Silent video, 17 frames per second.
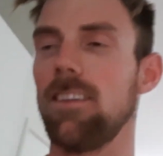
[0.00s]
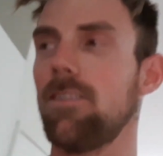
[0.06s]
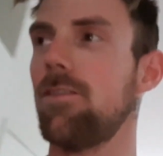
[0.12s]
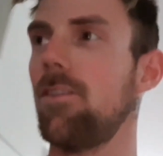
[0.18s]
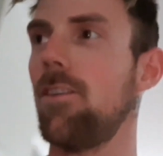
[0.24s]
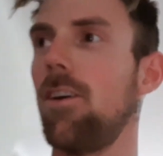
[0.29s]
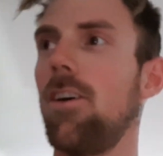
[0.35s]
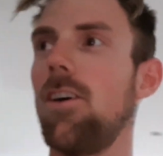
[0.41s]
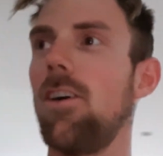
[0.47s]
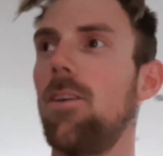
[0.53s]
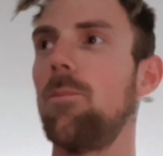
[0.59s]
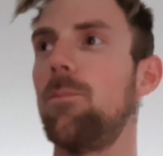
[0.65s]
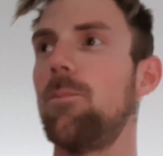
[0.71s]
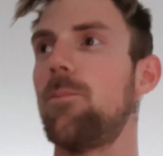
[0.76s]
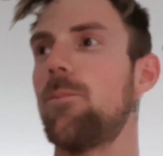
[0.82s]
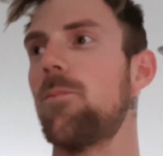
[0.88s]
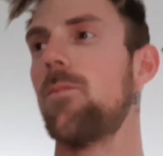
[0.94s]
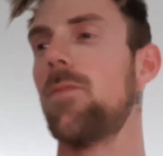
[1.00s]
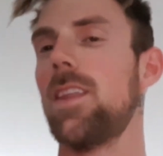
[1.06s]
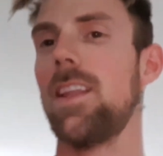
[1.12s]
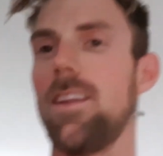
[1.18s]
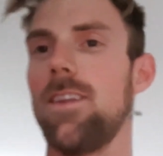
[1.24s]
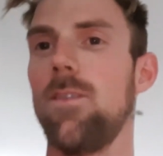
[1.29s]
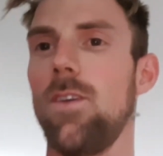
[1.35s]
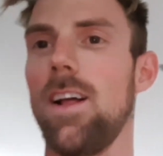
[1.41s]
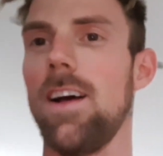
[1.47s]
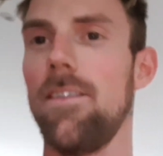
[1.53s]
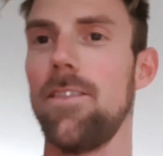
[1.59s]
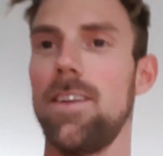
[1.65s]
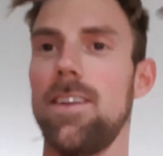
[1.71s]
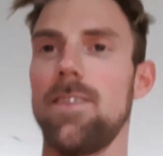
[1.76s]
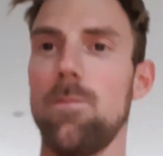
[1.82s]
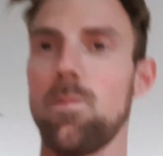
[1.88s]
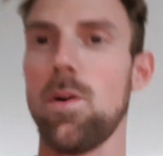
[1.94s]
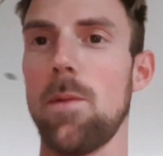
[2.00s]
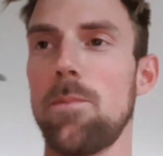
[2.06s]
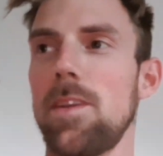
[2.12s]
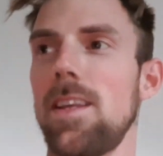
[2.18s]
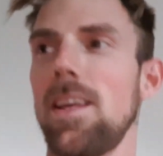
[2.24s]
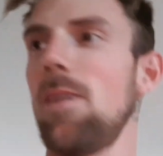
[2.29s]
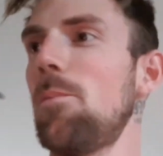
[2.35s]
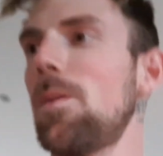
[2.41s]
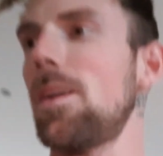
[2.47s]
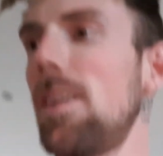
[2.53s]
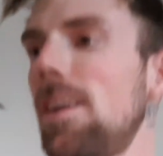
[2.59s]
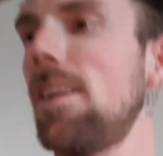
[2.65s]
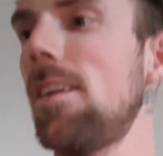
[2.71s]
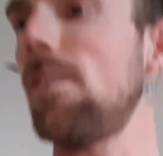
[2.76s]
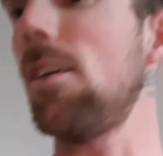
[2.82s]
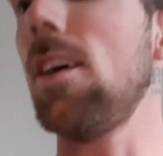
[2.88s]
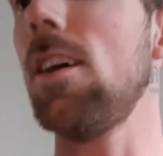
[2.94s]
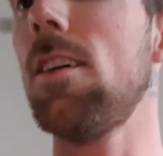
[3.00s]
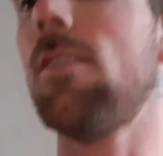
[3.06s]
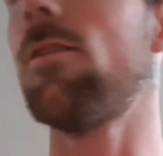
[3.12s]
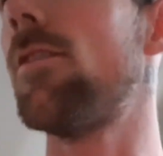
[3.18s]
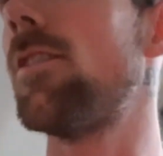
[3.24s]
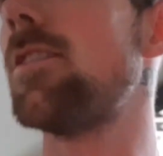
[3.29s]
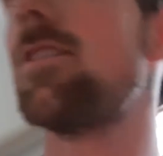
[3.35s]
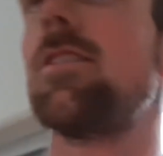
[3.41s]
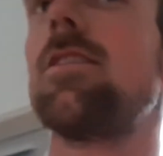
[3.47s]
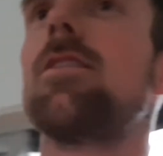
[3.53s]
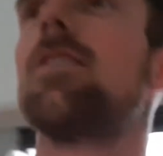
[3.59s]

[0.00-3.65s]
from, well I haven't prepped it yet, but anyway, what's the